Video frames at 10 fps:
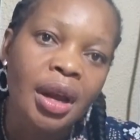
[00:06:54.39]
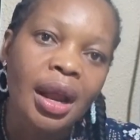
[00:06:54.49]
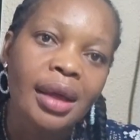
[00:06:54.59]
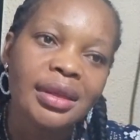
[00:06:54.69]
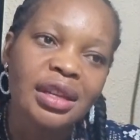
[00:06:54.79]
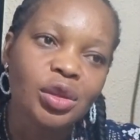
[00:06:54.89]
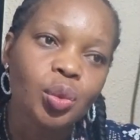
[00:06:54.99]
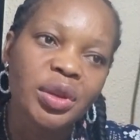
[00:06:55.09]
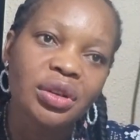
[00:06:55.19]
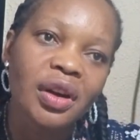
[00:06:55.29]
Now, these
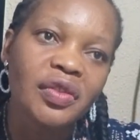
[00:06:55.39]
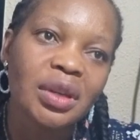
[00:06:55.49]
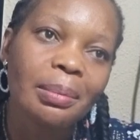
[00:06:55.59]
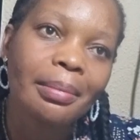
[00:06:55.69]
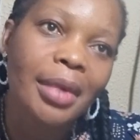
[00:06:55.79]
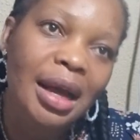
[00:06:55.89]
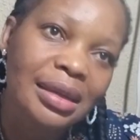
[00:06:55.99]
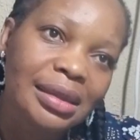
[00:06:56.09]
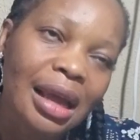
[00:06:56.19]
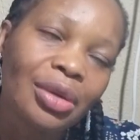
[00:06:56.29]
witchcrafty
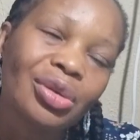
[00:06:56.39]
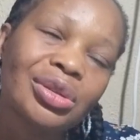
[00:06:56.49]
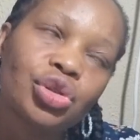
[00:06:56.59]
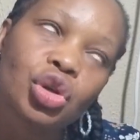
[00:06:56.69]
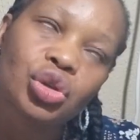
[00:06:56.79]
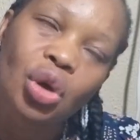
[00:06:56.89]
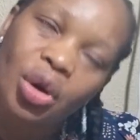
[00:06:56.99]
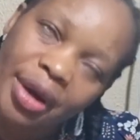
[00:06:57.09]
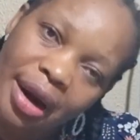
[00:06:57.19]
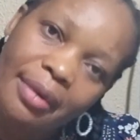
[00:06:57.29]
marks are not just
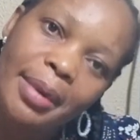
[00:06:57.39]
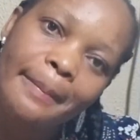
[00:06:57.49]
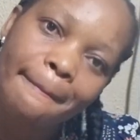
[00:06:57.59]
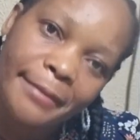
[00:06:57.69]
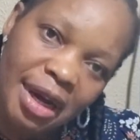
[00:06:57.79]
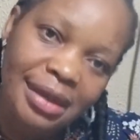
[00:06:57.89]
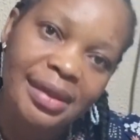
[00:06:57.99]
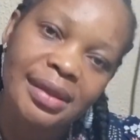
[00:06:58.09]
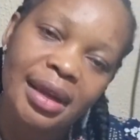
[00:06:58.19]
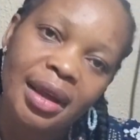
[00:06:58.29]
ordinary
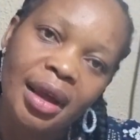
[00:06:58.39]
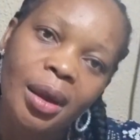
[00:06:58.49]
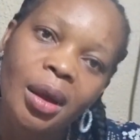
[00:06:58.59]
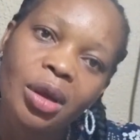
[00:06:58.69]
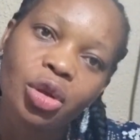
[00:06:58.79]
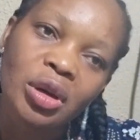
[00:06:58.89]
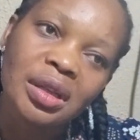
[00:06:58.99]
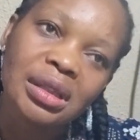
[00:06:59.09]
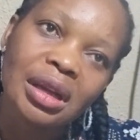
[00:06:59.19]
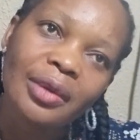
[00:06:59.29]
marks. You
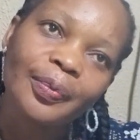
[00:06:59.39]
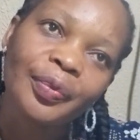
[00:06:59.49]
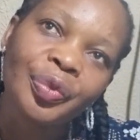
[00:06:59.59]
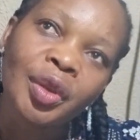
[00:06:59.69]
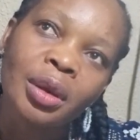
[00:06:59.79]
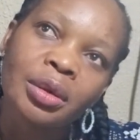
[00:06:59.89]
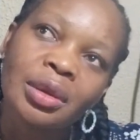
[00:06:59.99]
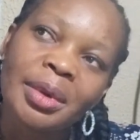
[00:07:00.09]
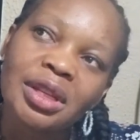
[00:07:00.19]
understand? Some